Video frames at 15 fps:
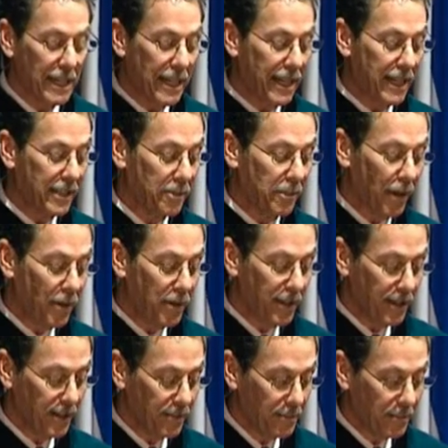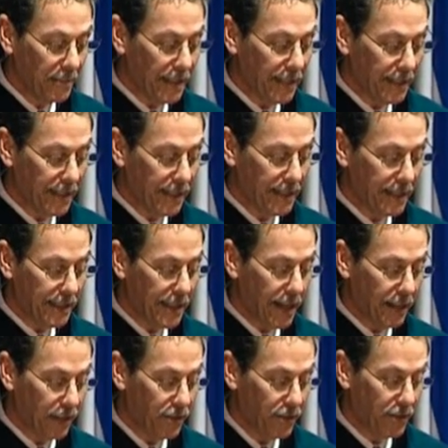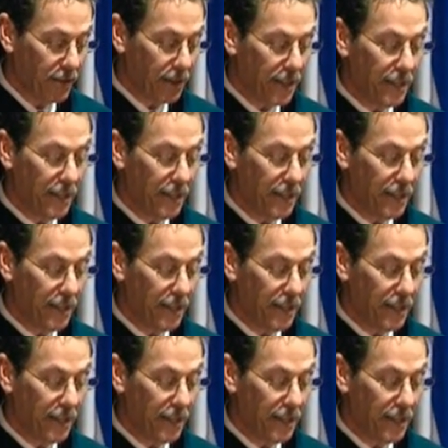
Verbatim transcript: uh, on the podium, uh, Doctor Uh,